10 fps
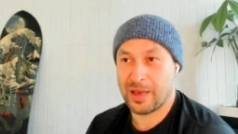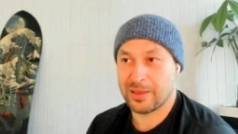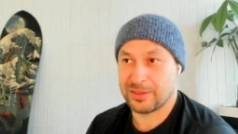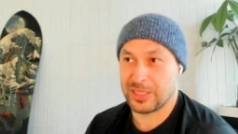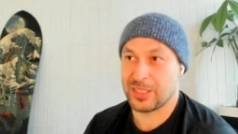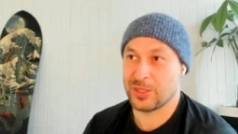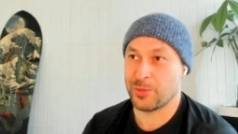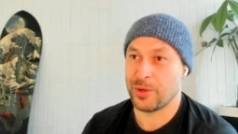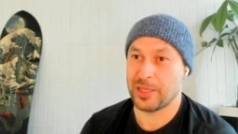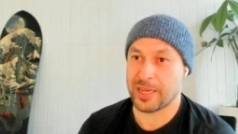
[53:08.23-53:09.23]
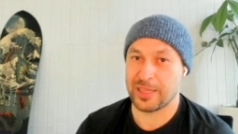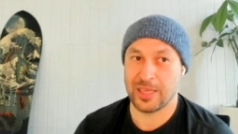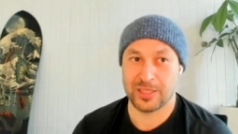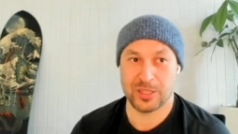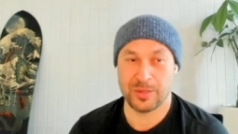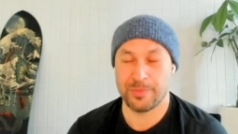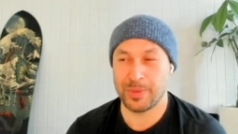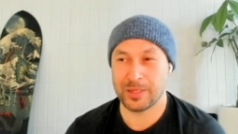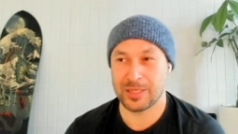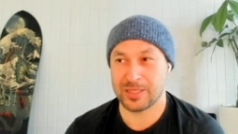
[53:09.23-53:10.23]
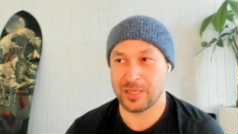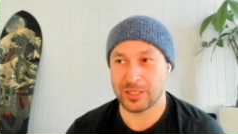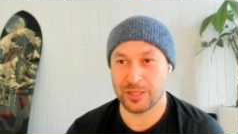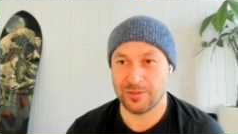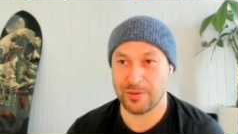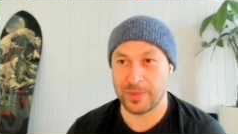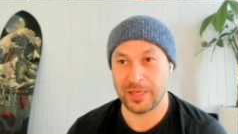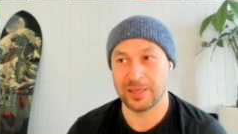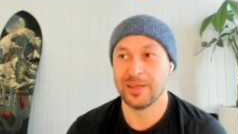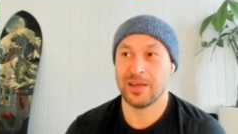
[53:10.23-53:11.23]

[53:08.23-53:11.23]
This is where like I think there's a big distinction for me.